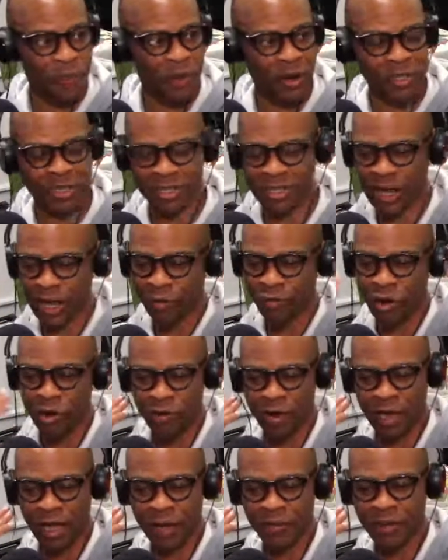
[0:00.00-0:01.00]
process. Like, what
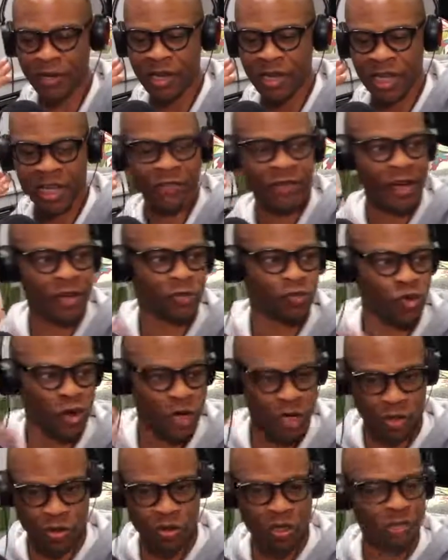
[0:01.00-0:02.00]
will happen if I want
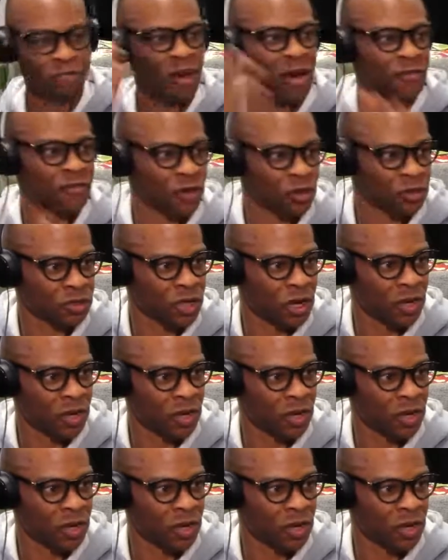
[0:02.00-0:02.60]
to do this? My first thought.